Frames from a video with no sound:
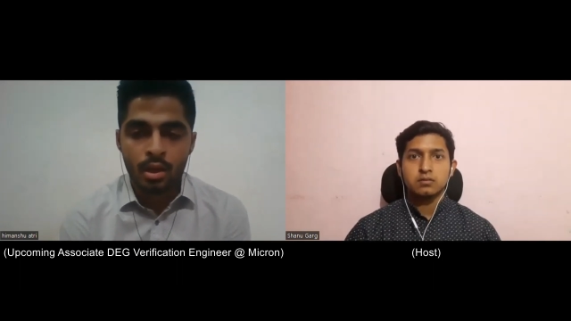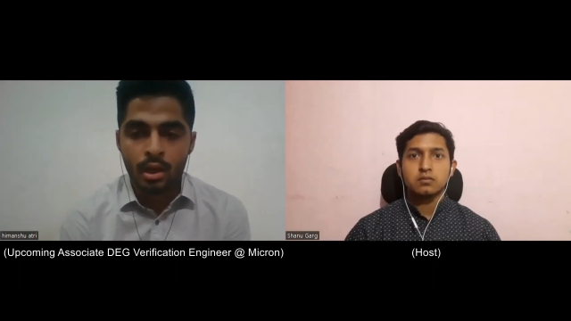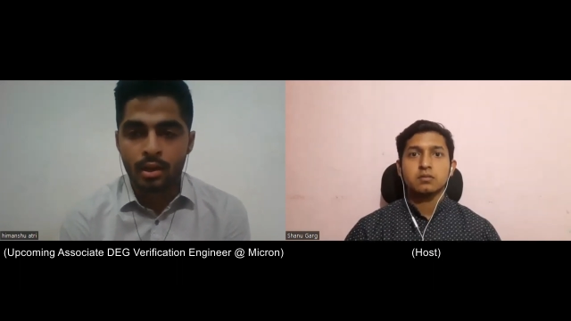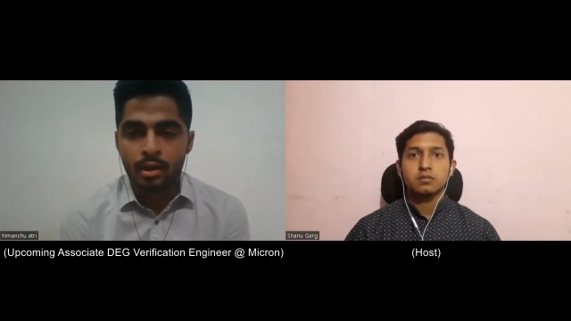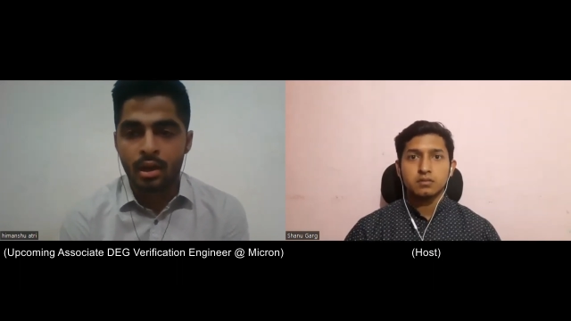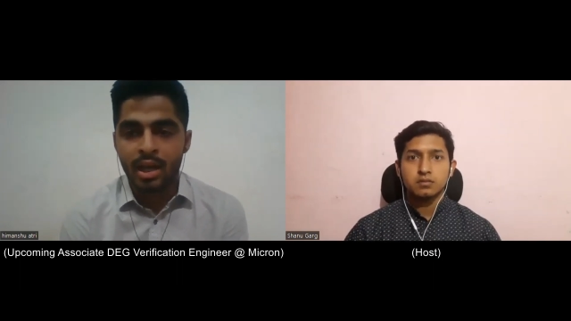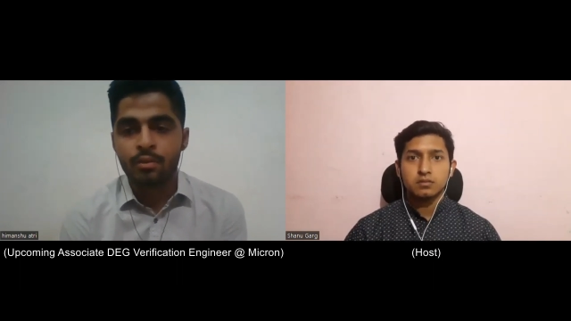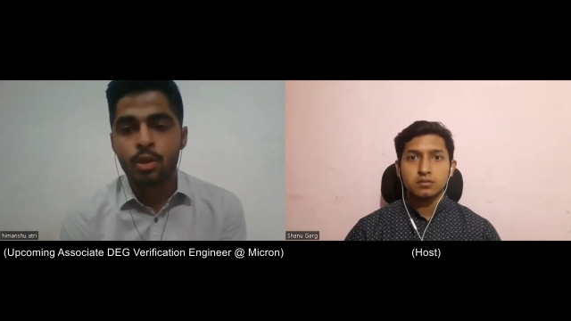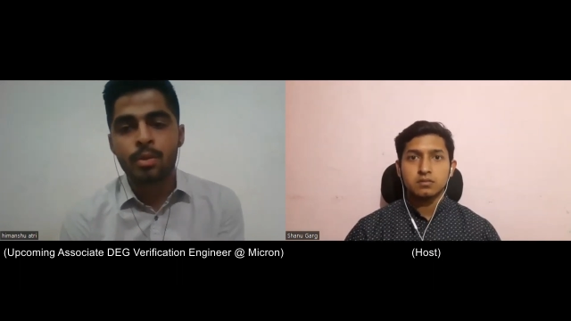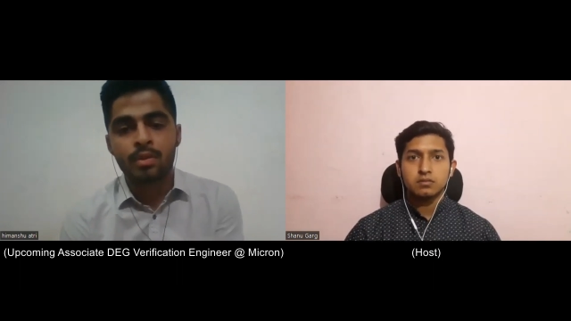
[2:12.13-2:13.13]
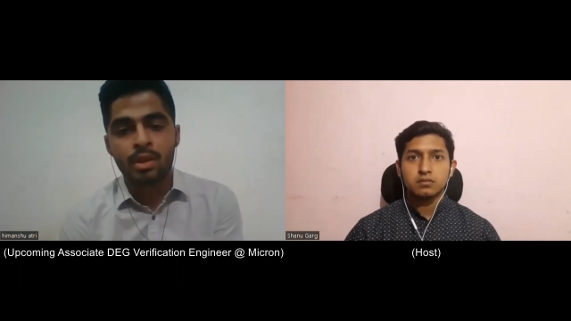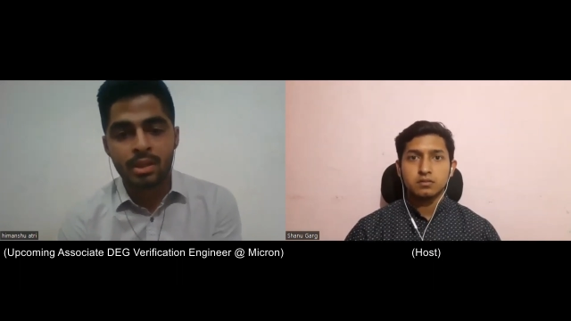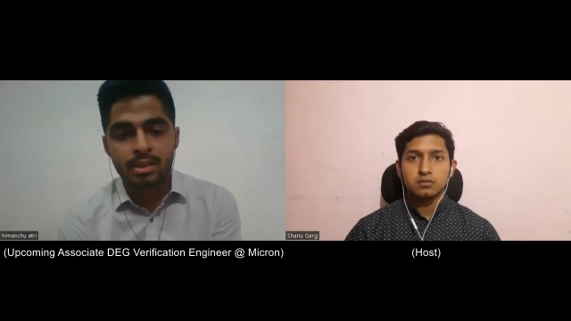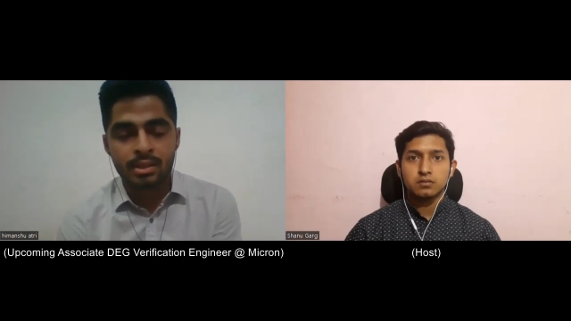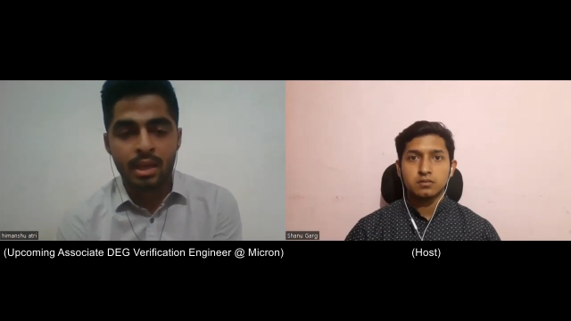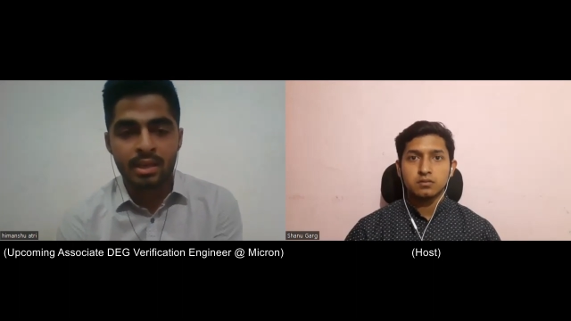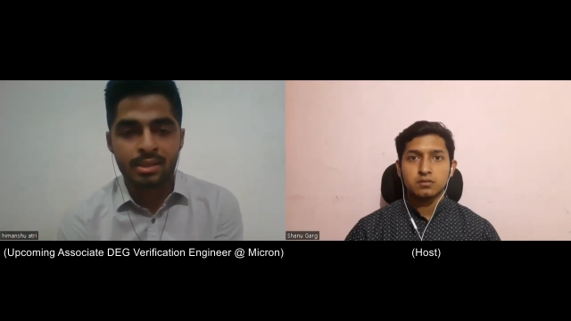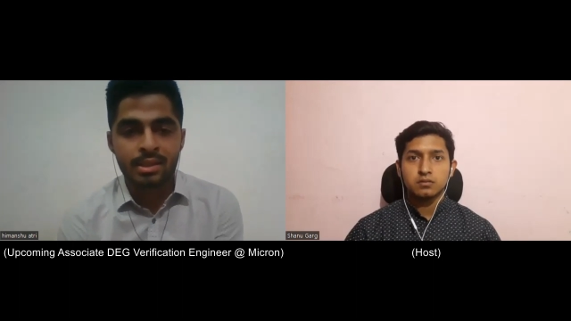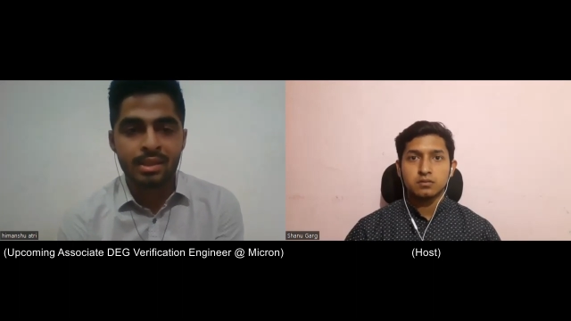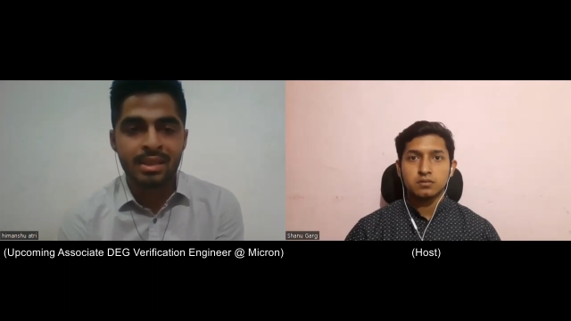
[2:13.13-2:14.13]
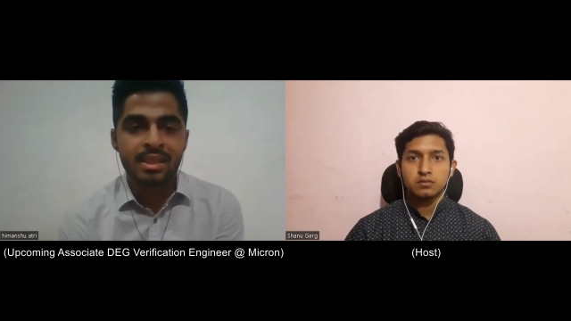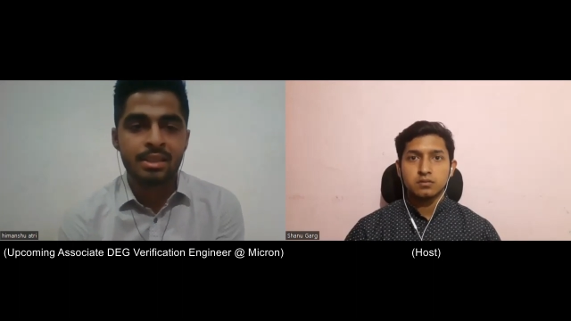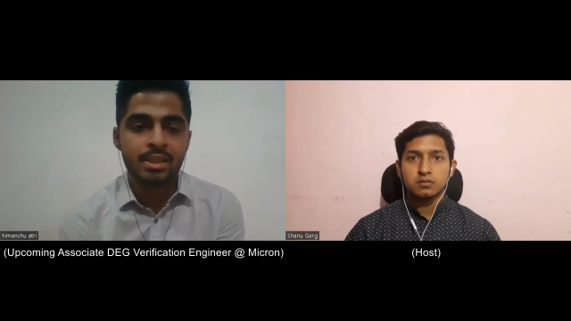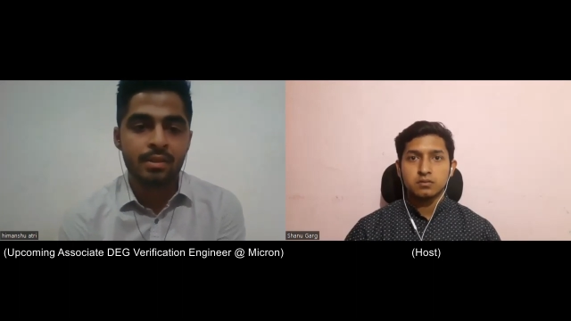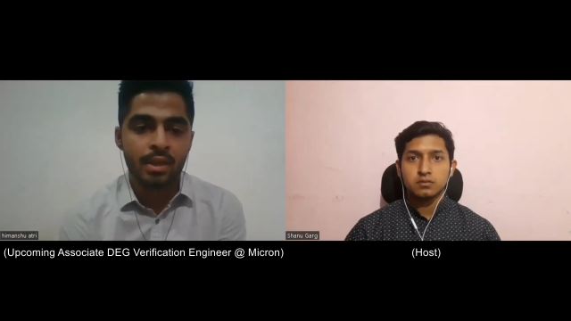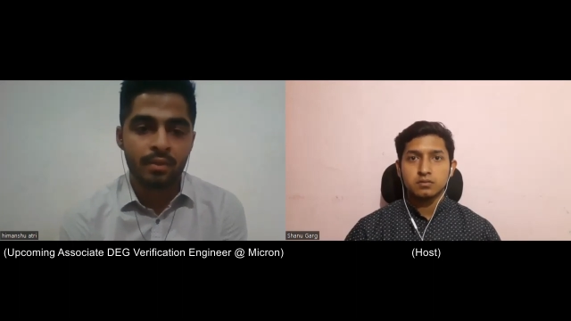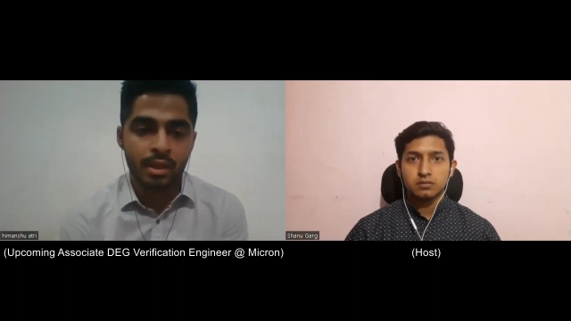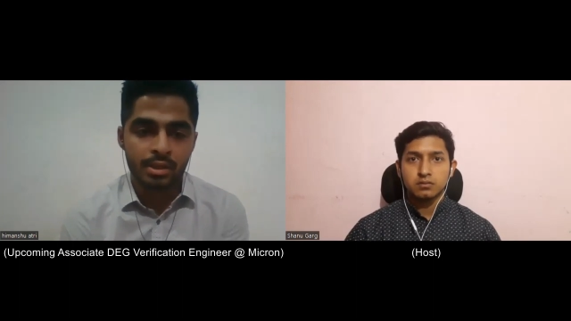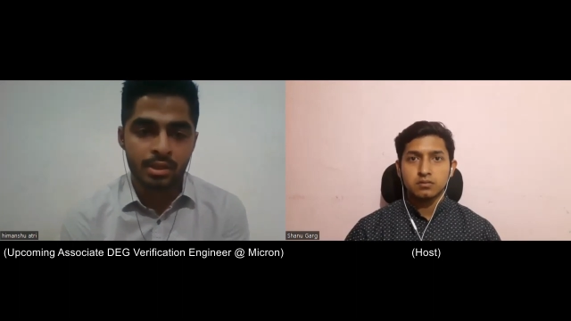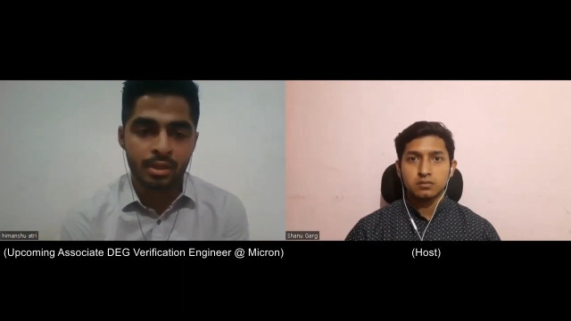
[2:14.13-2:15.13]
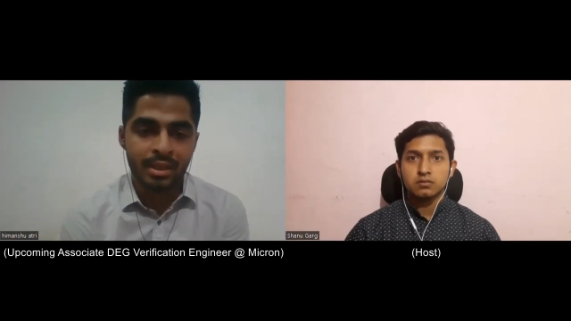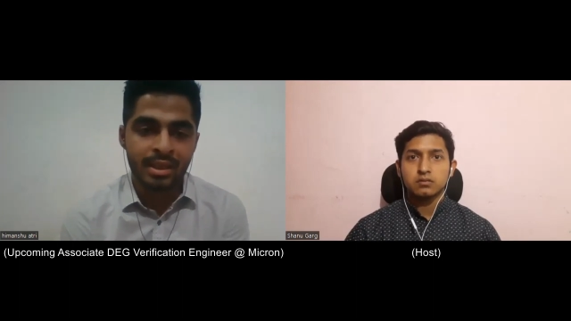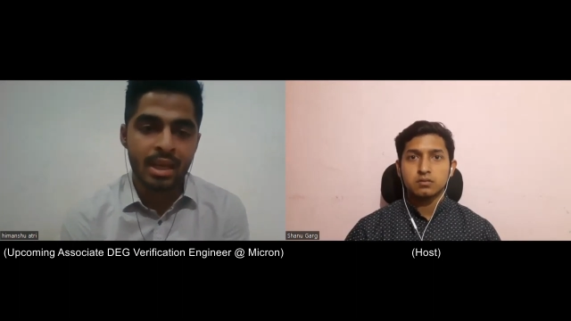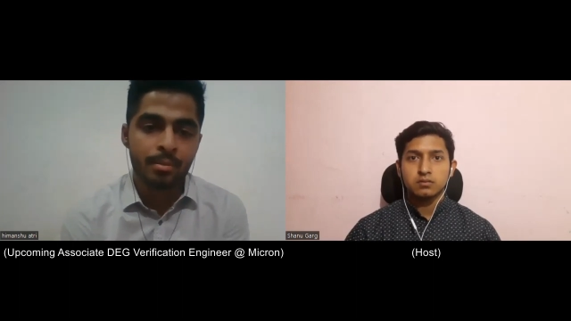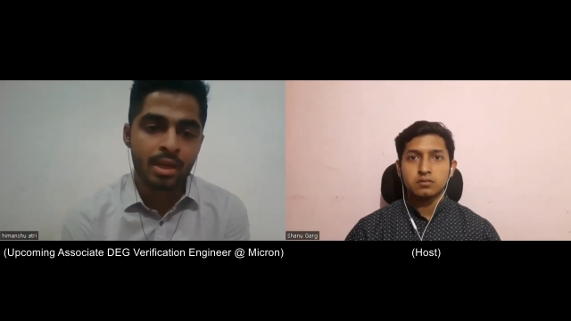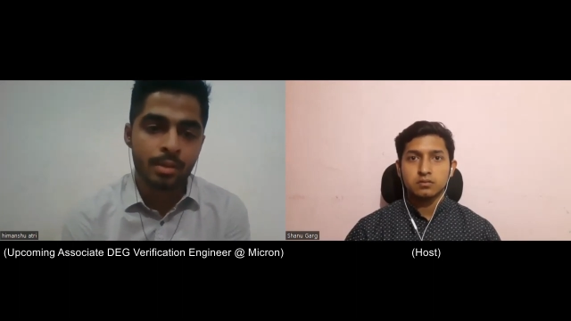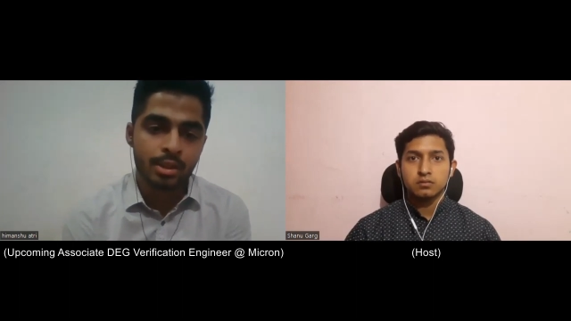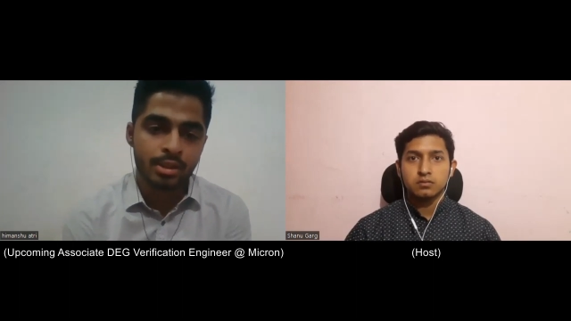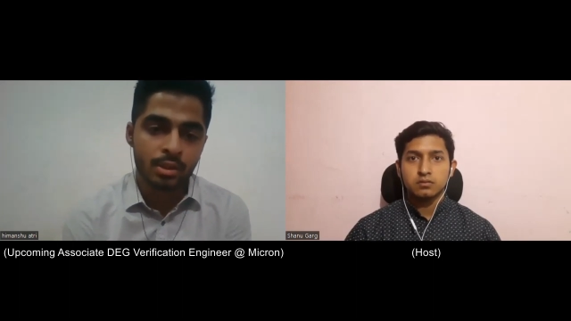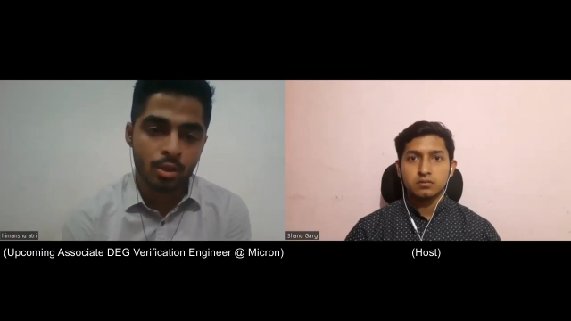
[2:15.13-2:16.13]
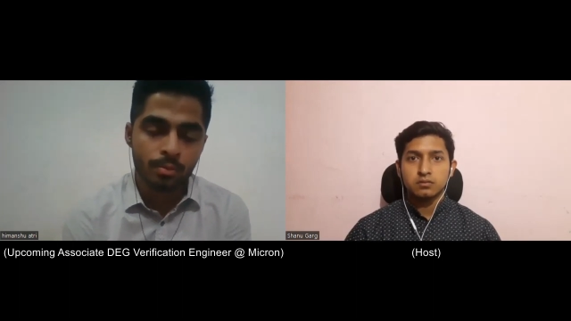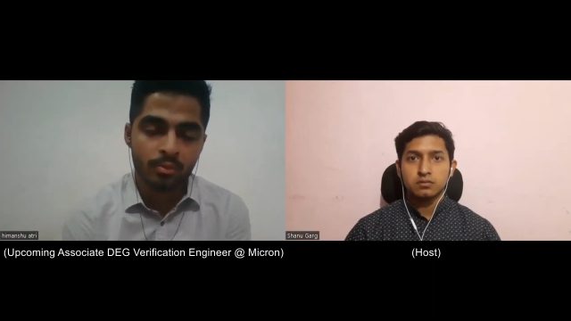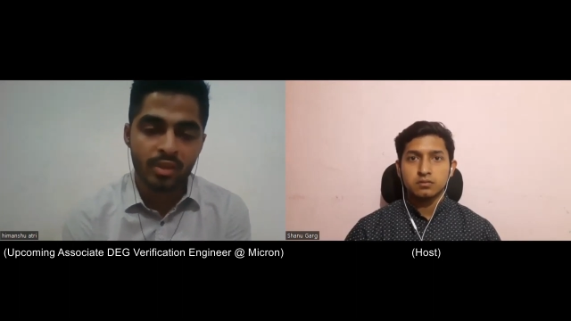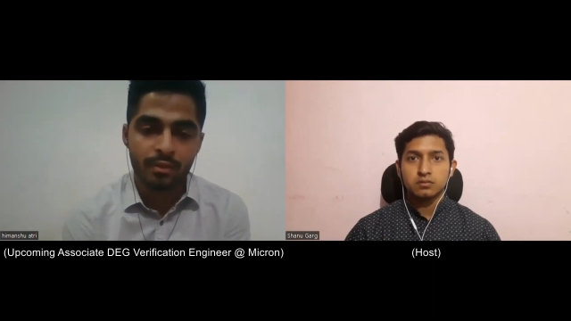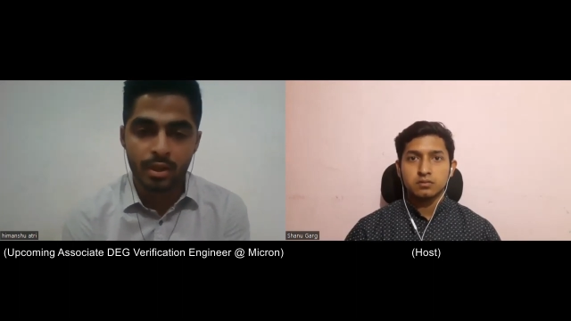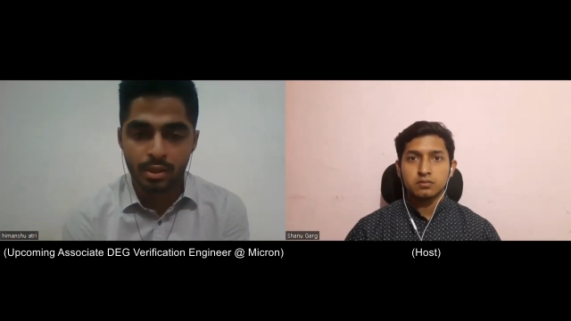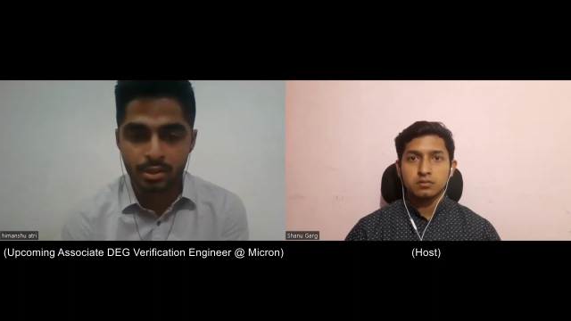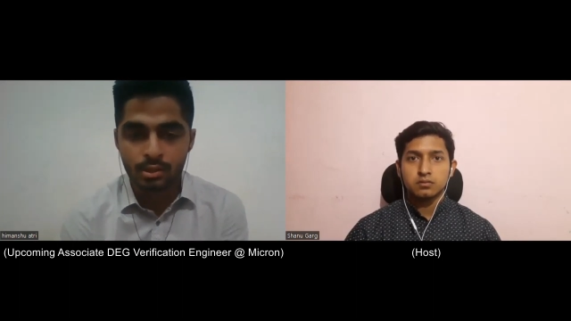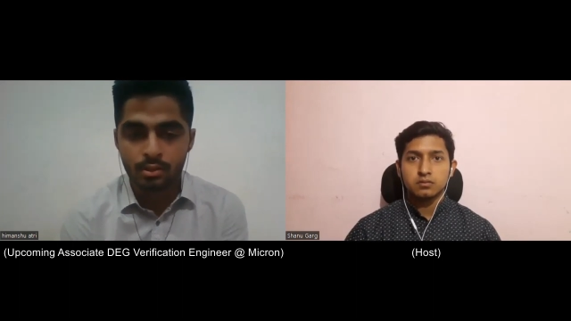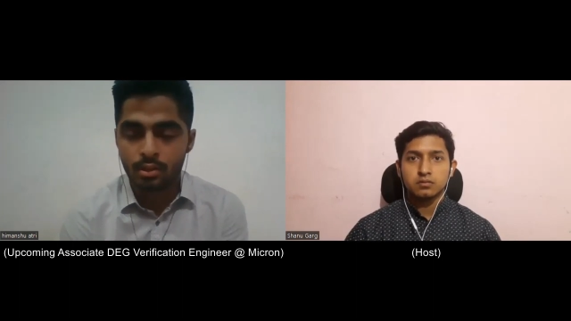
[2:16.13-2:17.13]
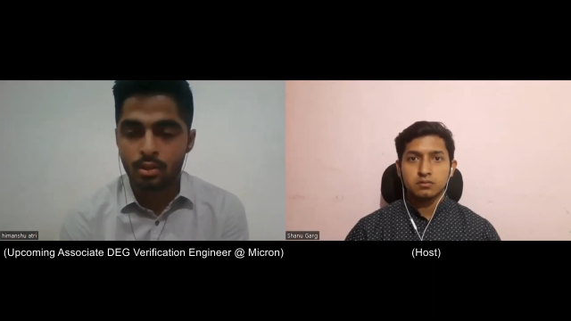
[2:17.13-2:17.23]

Speaker 1: And I would be working as in a DEG verification, DRAM and Emerging Group Verification